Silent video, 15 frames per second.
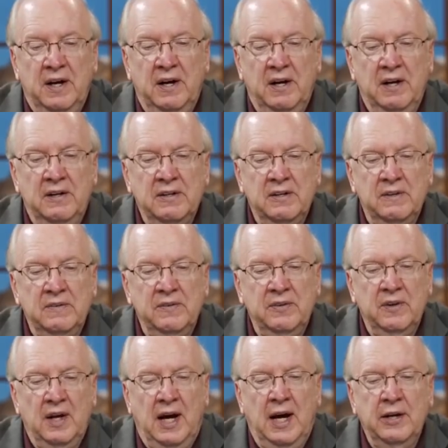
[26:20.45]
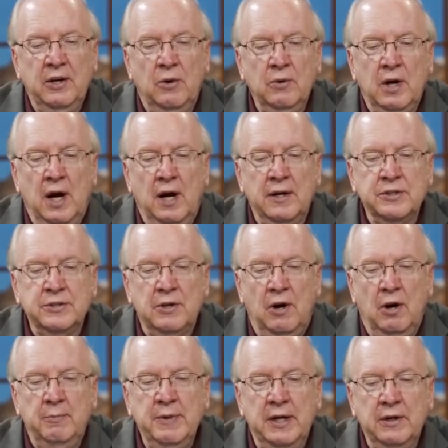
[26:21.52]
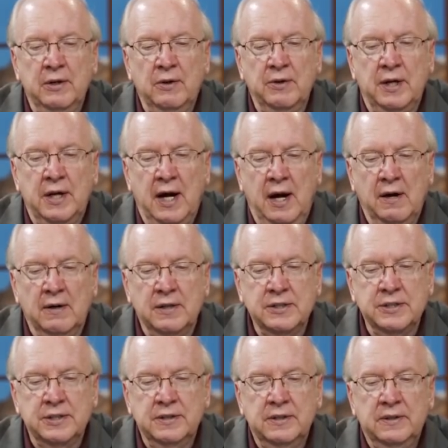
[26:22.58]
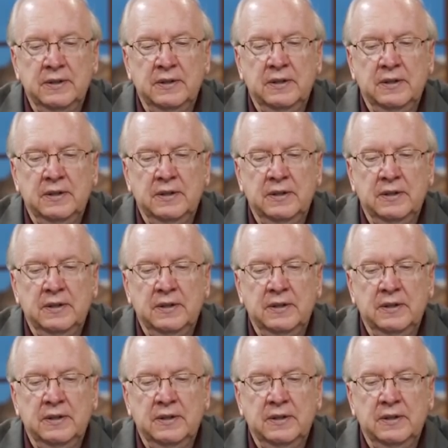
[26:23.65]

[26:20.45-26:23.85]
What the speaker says: I know God has called me to go to Karis.